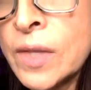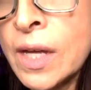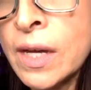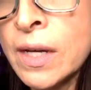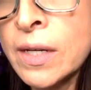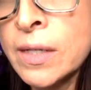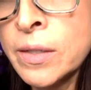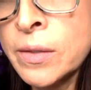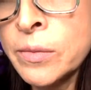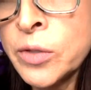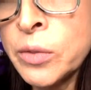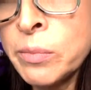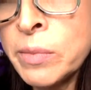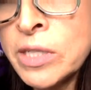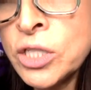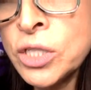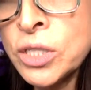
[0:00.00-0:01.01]
Um, you
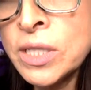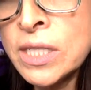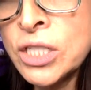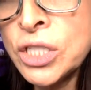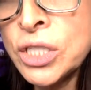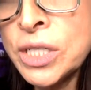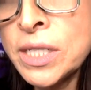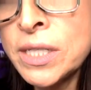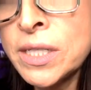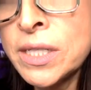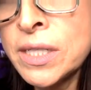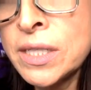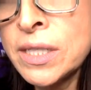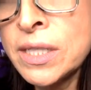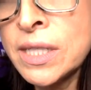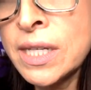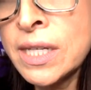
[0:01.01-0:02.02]
mentioned that she
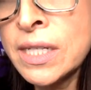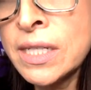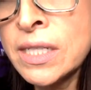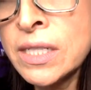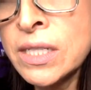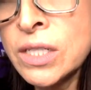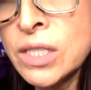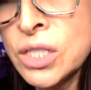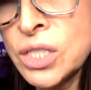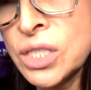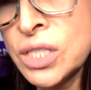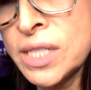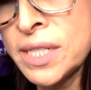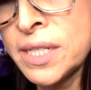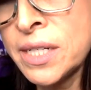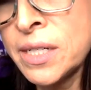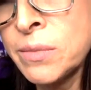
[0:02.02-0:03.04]
that
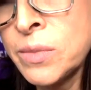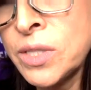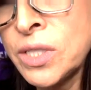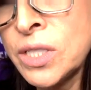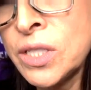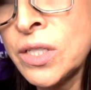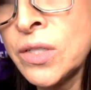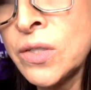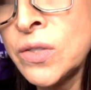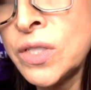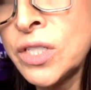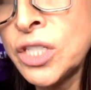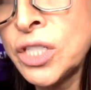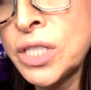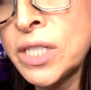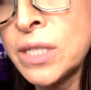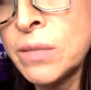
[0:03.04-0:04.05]
she comes to you. Does
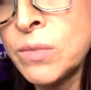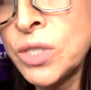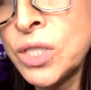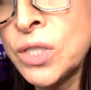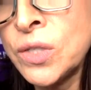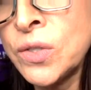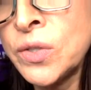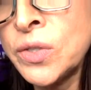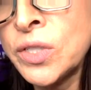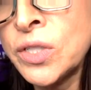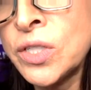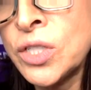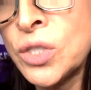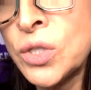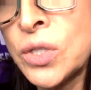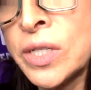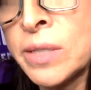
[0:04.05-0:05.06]
she come to you in your
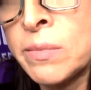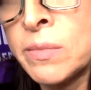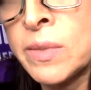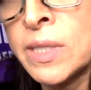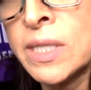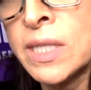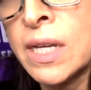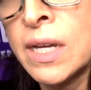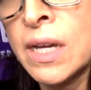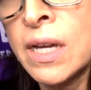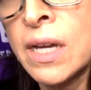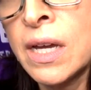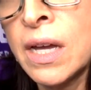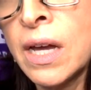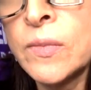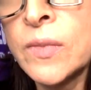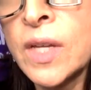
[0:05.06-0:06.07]
dreams?
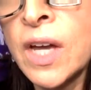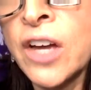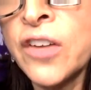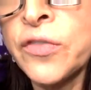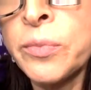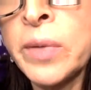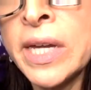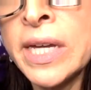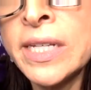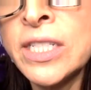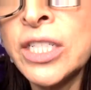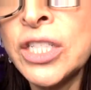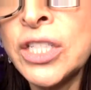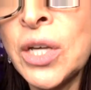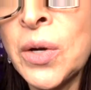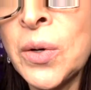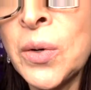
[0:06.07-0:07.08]
I've made
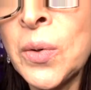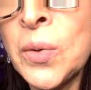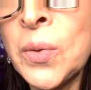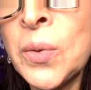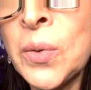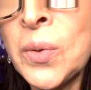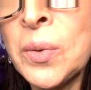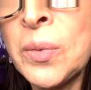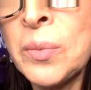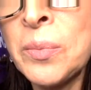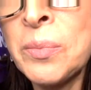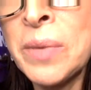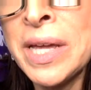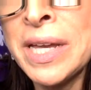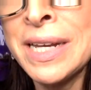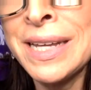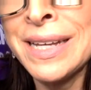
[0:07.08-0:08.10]
so
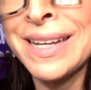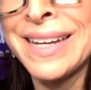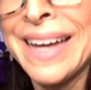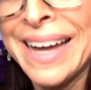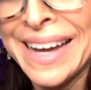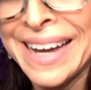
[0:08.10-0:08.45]
many.